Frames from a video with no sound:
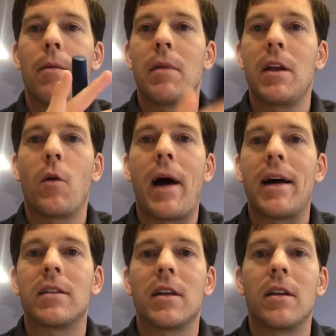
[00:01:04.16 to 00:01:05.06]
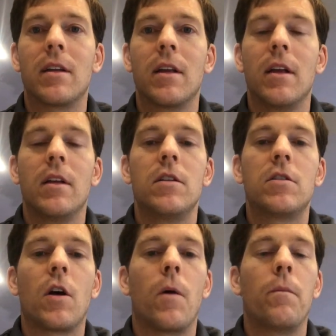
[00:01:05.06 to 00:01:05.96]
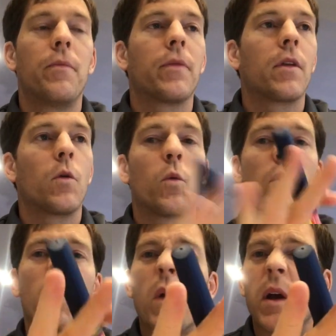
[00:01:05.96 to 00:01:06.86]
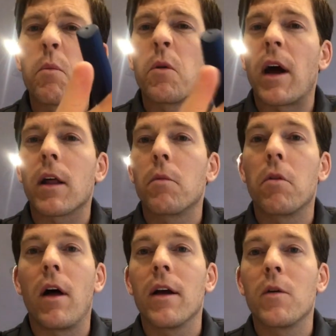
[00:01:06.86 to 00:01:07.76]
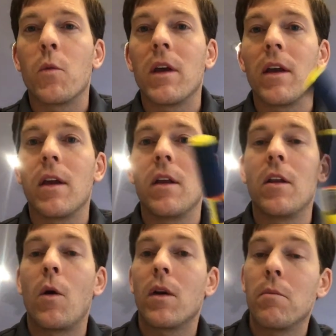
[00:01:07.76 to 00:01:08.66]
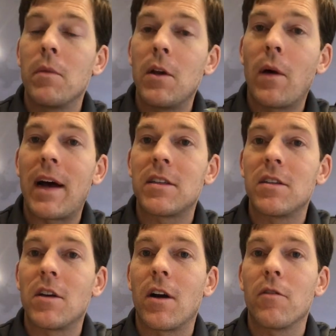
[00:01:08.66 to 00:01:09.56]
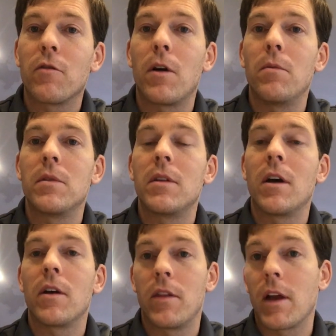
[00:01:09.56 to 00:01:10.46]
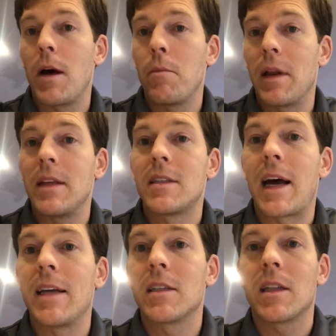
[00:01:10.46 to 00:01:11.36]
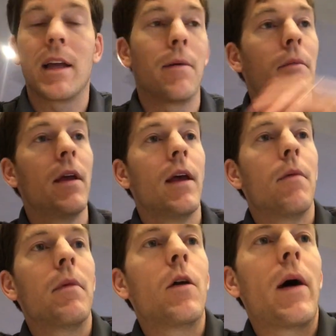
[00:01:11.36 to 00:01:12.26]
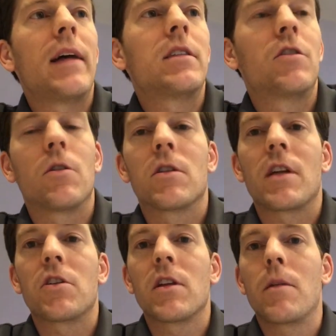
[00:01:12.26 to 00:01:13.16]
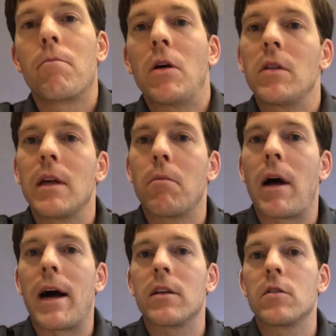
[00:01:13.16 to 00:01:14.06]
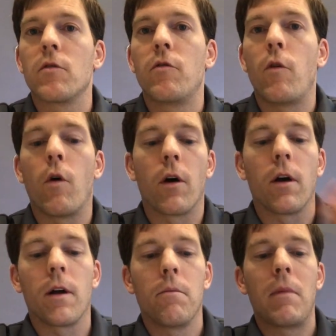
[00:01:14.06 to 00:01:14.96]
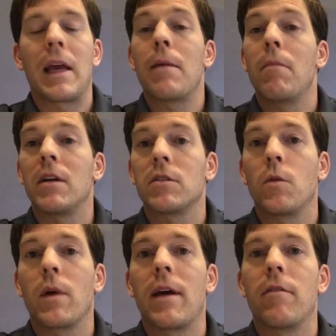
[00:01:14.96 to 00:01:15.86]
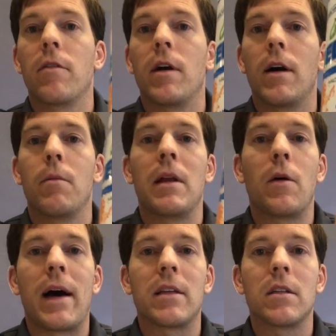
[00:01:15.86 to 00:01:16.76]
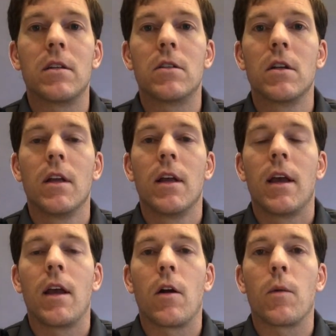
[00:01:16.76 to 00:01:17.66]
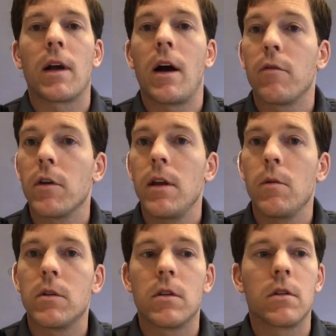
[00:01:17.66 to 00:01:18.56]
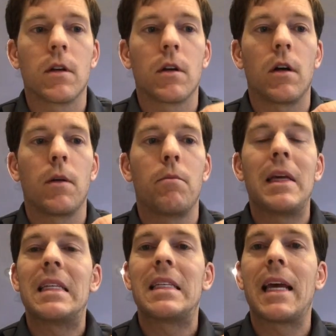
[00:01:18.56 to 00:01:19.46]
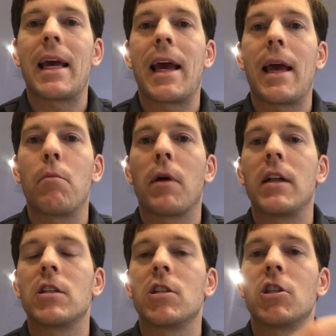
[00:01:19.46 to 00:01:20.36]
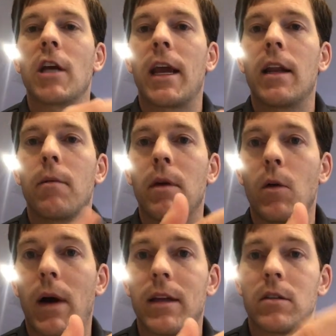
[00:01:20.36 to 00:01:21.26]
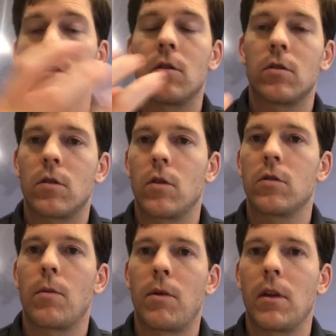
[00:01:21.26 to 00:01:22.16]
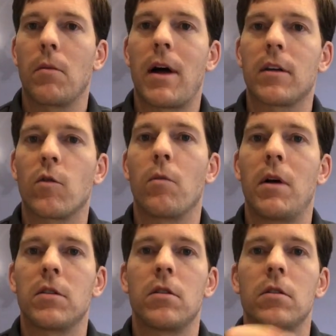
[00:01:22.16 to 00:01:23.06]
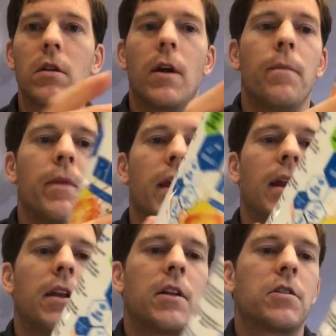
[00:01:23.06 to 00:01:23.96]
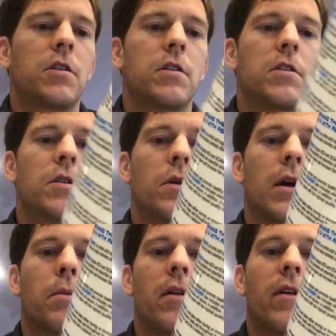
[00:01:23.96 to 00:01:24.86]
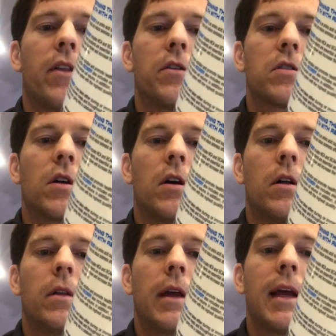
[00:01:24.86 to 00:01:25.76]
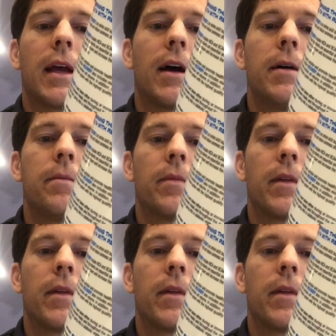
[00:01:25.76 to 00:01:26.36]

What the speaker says: amino acid. So real quick product plug, we know what amino acids are from the company, Size Slim. Amino acids are essentially the building blocks for making muscle. We have amino acids in our recovery, which is called a BCAA, branched chain amino acids. Those are the building blocks for muscles, in addition to a couple of others called HICA,